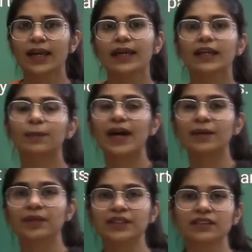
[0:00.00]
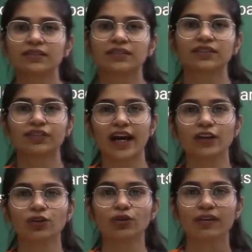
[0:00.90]
Repair means trying
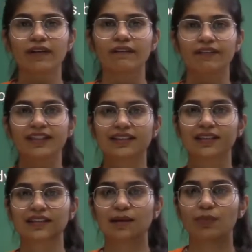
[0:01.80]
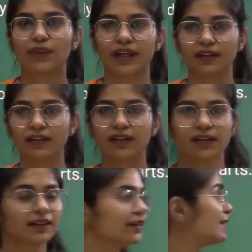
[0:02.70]
to fix something.
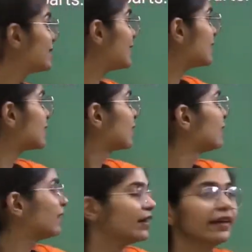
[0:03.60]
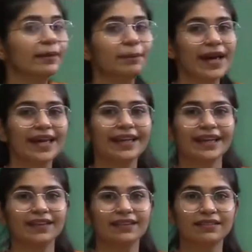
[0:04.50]
This is
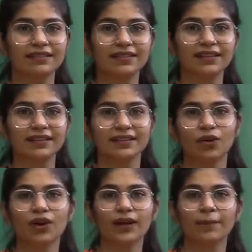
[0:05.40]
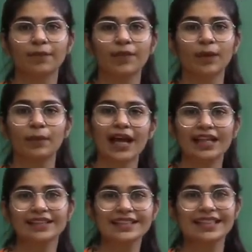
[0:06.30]
repairing. Okay, but
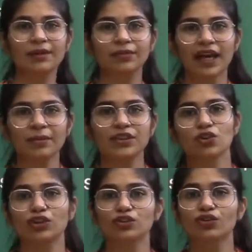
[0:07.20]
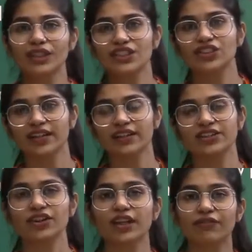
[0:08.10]
at the same time it's also
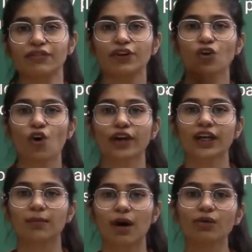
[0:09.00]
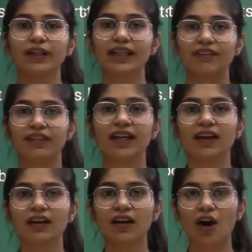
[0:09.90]
regeneration if we're talking about living
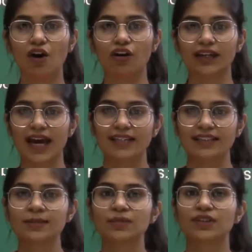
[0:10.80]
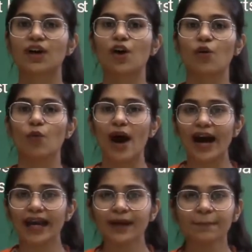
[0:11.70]
organisms.
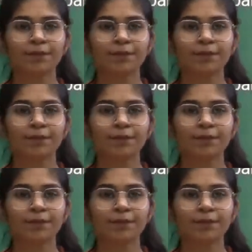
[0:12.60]
Why?